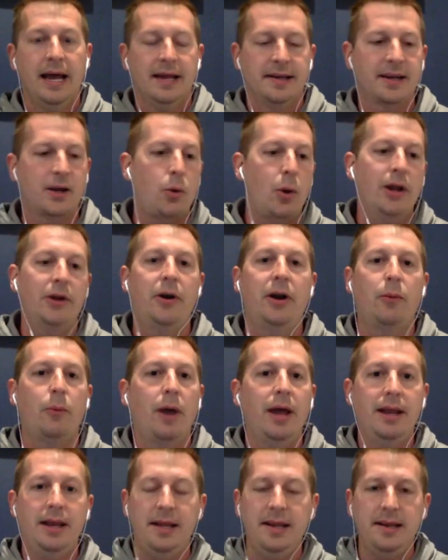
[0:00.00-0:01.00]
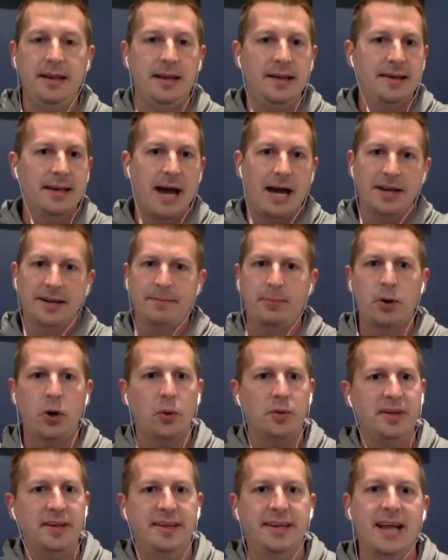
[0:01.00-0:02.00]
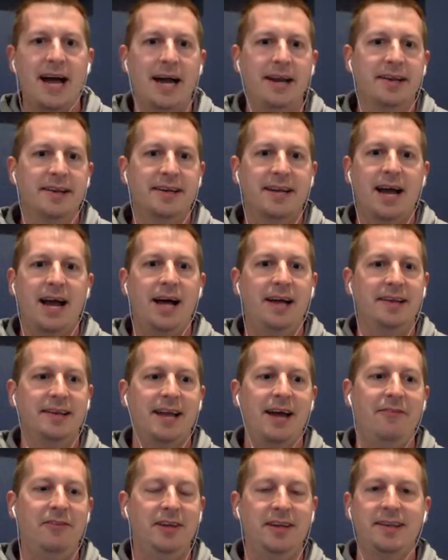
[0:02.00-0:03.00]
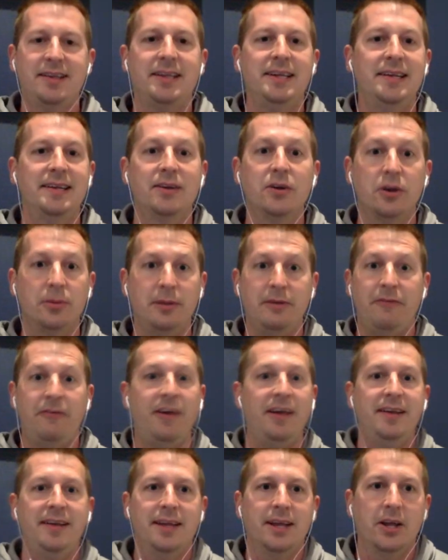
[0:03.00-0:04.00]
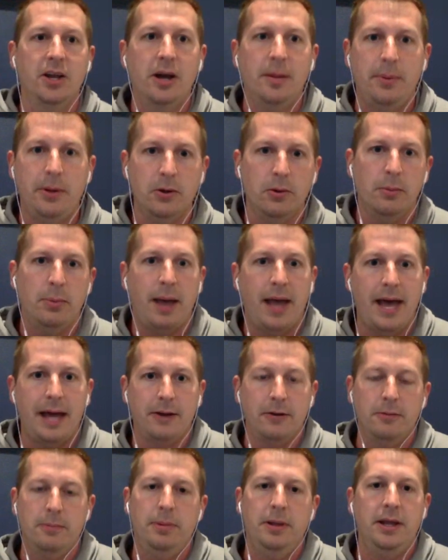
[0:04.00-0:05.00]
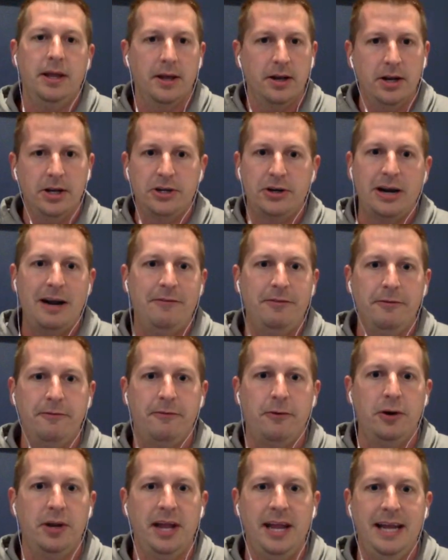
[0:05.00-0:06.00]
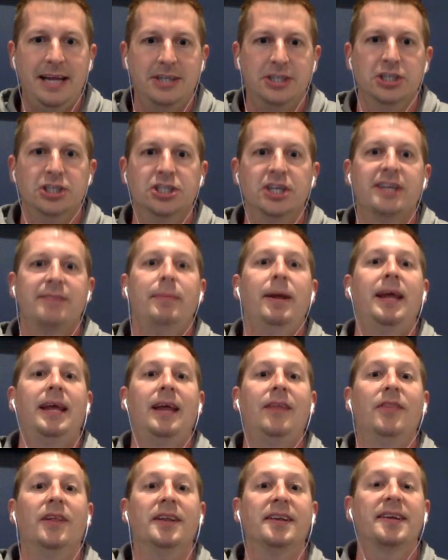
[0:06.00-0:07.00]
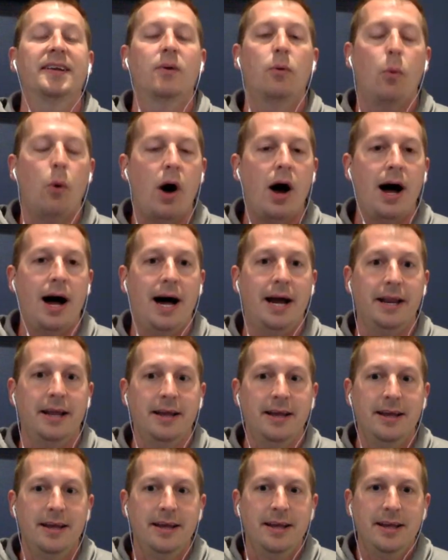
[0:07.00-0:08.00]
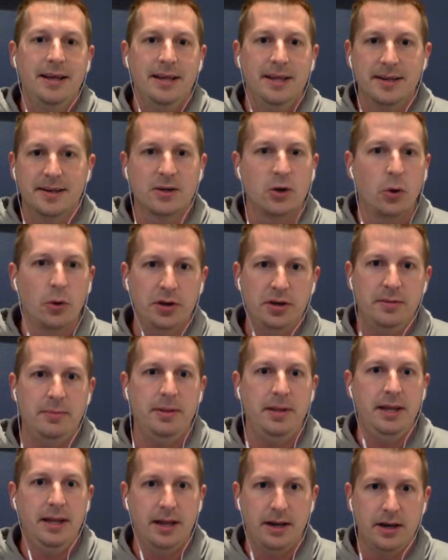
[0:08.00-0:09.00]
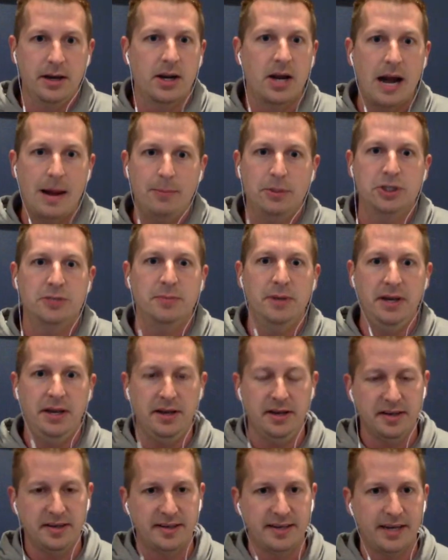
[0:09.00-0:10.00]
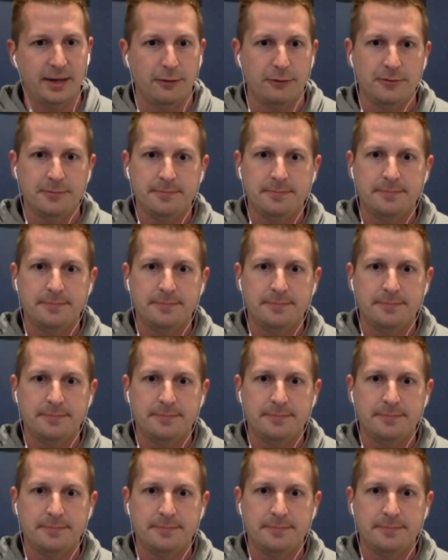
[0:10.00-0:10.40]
Zaquandre White, he, has got his pros, he's got his cons. Obviously, he's going to be facing an uphill battle being an undrafted free agent. Just making the squad is going to be an accomplishment in itself.